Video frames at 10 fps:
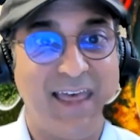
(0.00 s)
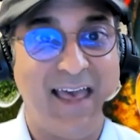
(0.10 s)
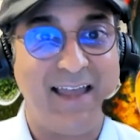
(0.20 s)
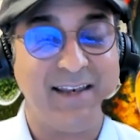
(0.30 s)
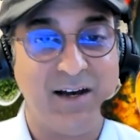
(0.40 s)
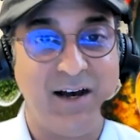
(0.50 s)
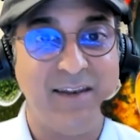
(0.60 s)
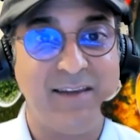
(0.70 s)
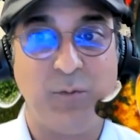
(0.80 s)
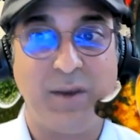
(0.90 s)
that
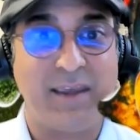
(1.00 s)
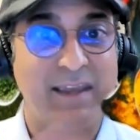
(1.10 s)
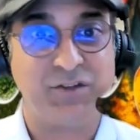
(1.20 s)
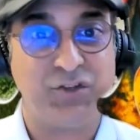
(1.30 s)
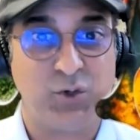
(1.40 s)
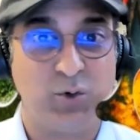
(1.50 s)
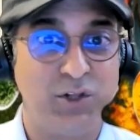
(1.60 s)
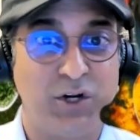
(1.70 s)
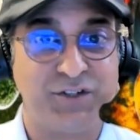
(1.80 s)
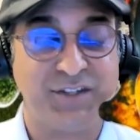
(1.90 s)
done, then we can actually show on a
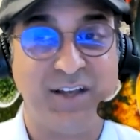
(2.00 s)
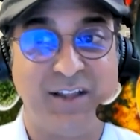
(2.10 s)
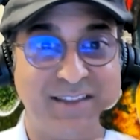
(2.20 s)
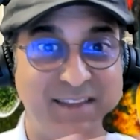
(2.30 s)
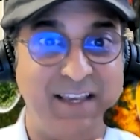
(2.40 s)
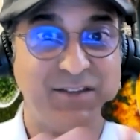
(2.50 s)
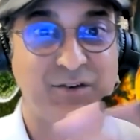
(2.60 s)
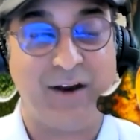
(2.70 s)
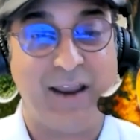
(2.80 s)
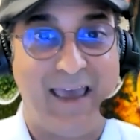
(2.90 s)
larger scale, like these
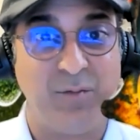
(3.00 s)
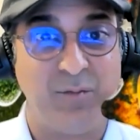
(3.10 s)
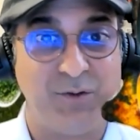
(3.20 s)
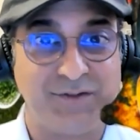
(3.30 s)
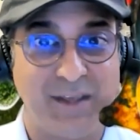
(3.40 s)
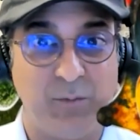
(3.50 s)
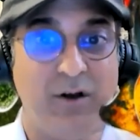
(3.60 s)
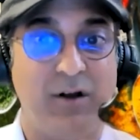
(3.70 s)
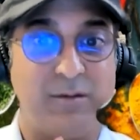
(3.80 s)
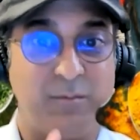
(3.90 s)
are animals that we
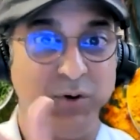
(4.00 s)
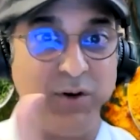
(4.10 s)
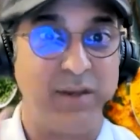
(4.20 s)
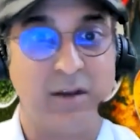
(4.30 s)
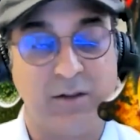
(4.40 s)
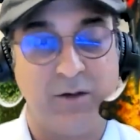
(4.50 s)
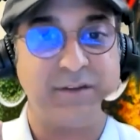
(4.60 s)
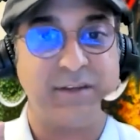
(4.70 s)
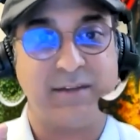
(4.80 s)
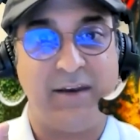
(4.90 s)
all are putting in
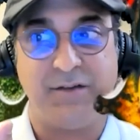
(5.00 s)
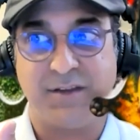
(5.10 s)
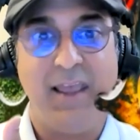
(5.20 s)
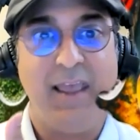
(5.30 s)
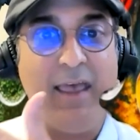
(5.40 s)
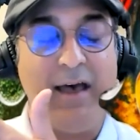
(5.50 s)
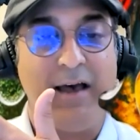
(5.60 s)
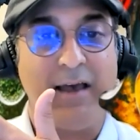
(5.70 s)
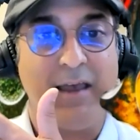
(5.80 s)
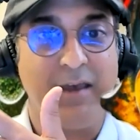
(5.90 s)
enclosed containers
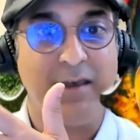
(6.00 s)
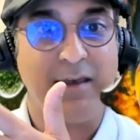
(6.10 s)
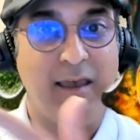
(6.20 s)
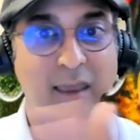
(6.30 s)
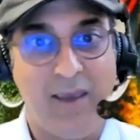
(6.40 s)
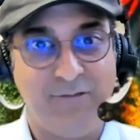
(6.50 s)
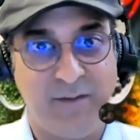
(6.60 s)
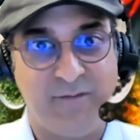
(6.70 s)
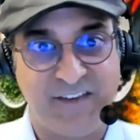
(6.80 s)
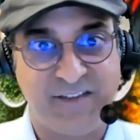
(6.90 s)
uh, and, and
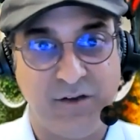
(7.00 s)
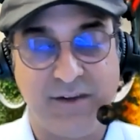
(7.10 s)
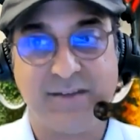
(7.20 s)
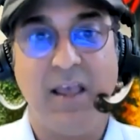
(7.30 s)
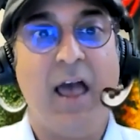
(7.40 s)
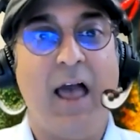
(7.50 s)
facilities.